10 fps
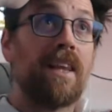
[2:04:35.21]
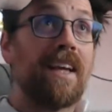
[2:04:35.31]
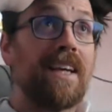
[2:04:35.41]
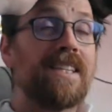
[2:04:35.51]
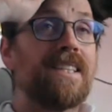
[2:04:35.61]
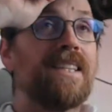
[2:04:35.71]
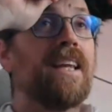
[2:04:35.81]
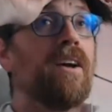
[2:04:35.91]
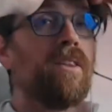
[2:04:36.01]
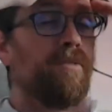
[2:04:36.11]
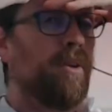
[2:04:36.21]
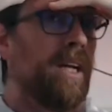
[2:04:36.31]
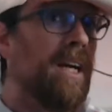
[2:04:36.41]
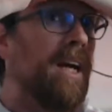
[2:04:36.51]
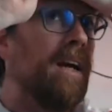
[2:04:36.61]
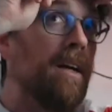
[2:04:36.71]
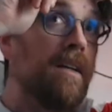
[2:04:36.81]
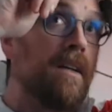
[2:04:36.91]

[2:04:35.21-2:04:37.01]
Lincoln City on the free kick.